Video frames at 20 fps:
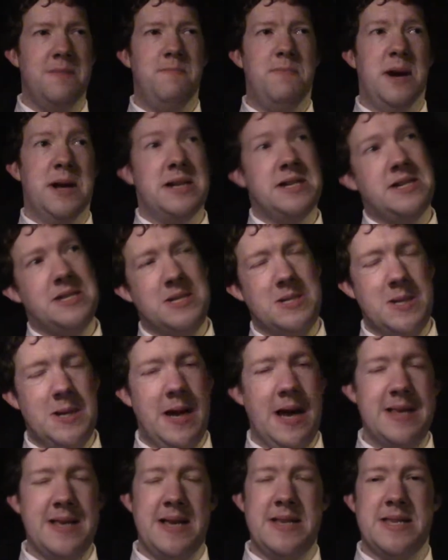But
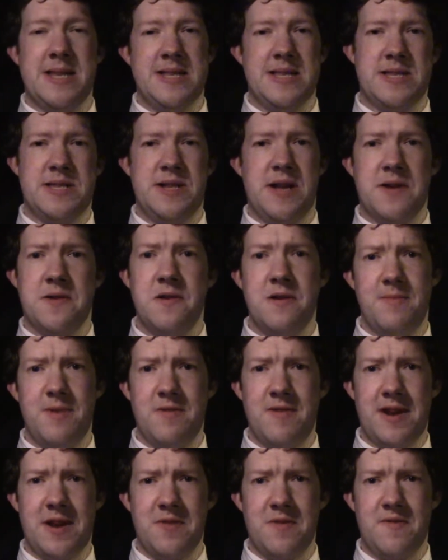as I said, this is not going to be a
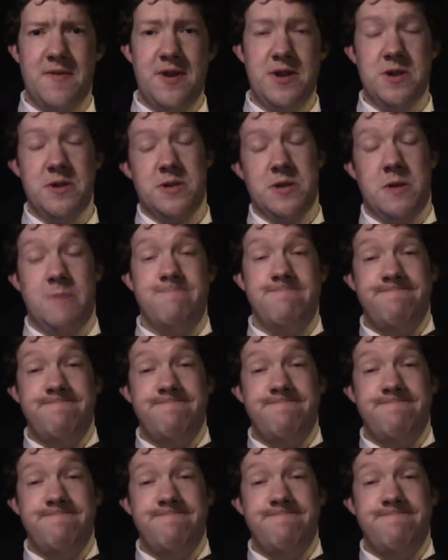regular feature, so